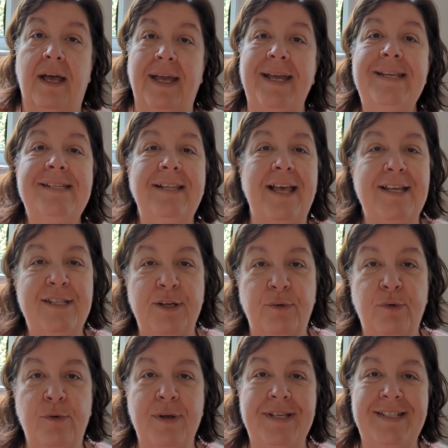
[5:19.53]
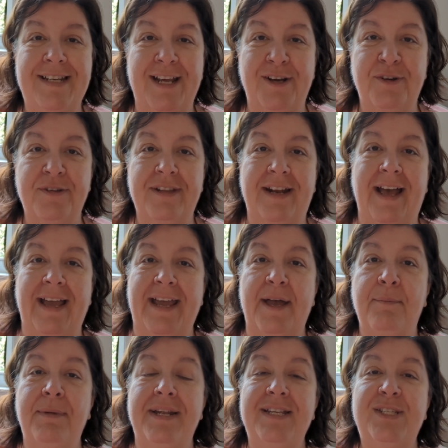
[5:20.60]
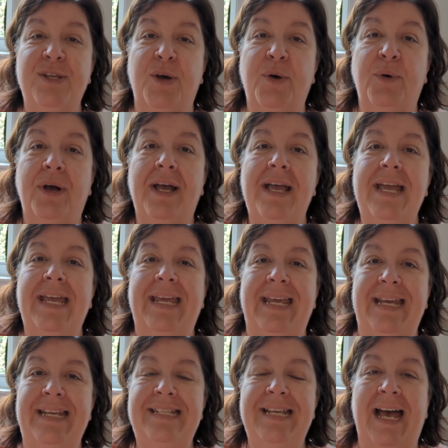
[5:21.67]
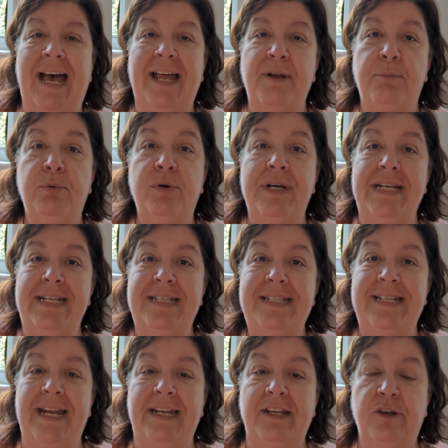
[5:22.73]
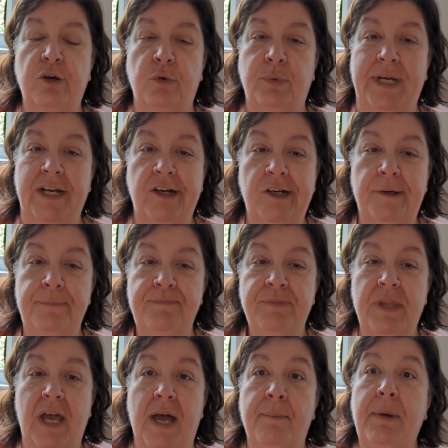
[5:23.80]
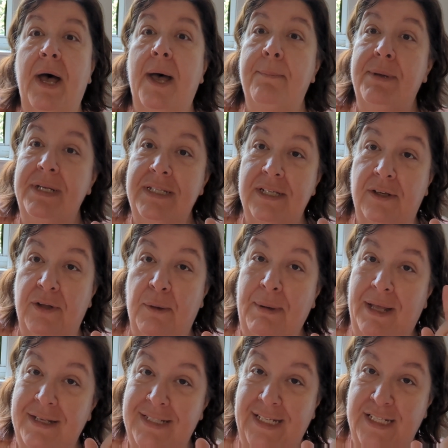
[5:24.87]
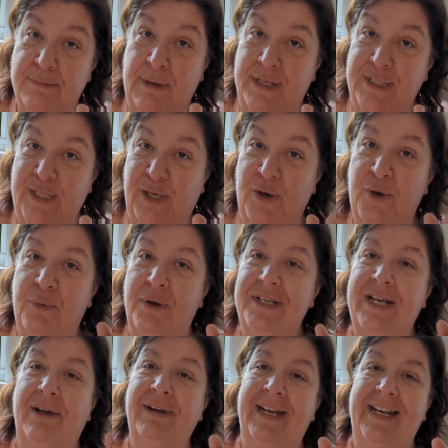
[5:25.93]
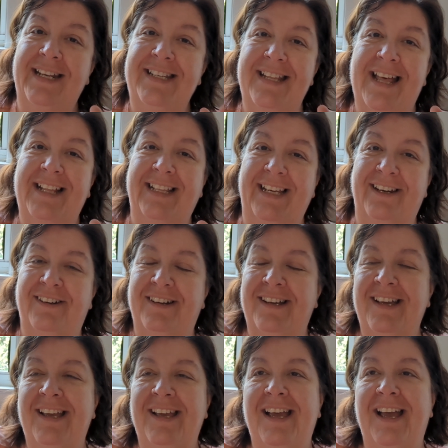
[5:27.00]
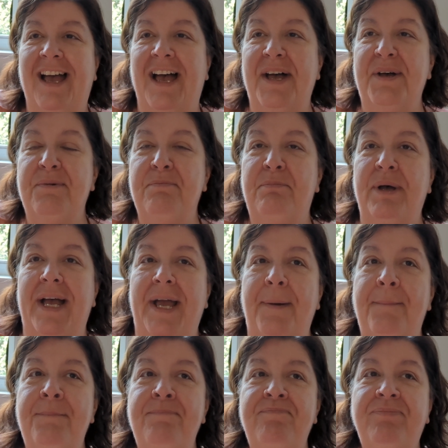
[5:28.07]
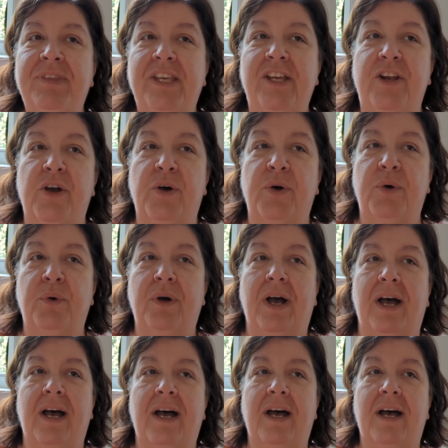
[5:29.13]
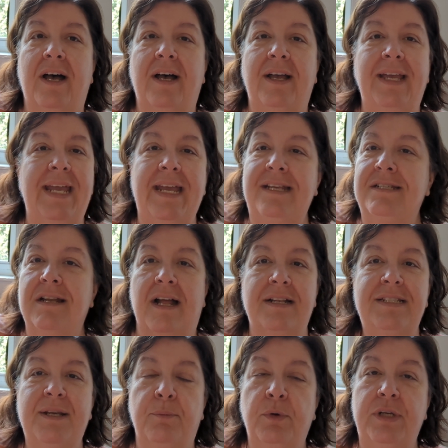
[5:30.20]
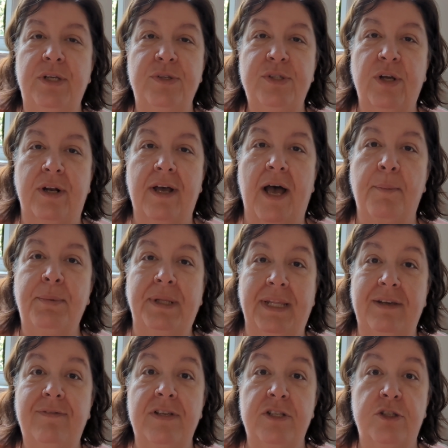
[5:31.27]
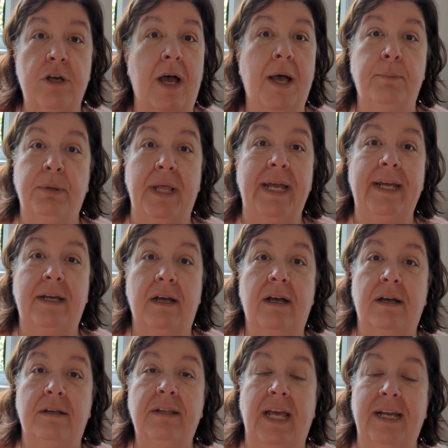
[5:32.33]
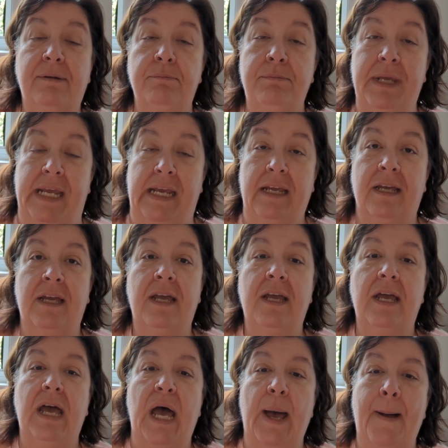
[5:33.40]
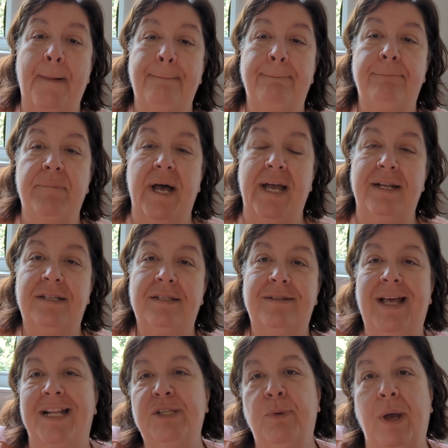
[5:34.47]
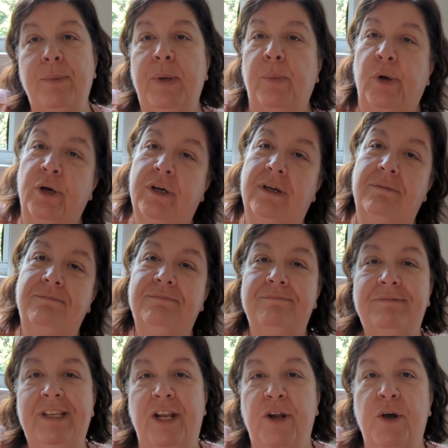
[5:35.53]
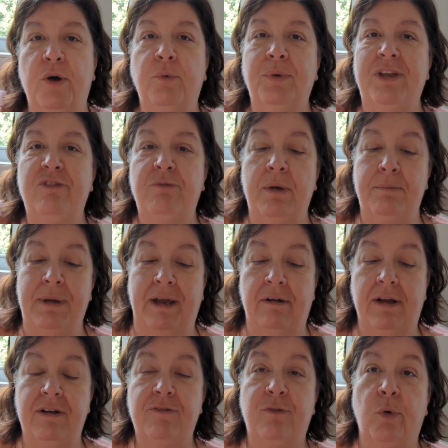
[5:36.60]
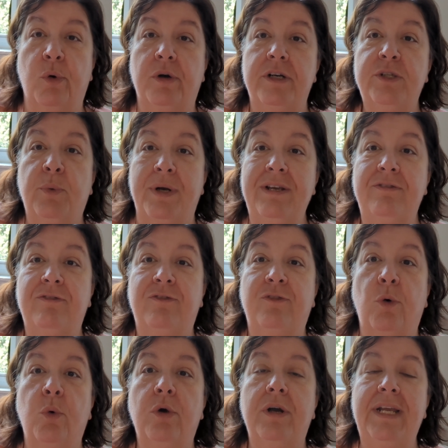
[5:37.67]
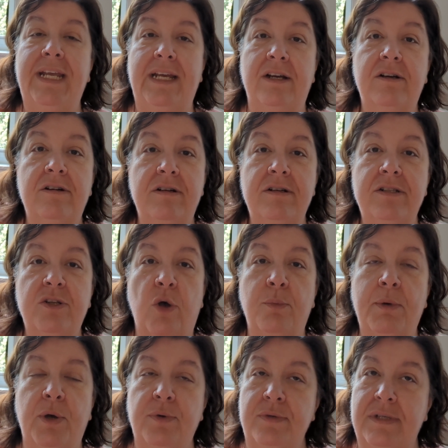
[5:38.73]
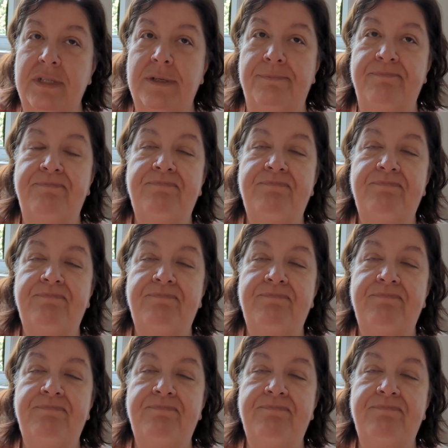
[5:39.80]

is less of a risk taker than I am. And so he's had a pretty steady career up until about 6 months ago, which I'll get into that later. But he's not someone who's going to up and leave his job like me. But that's why we work. We've been married for 24 years almost,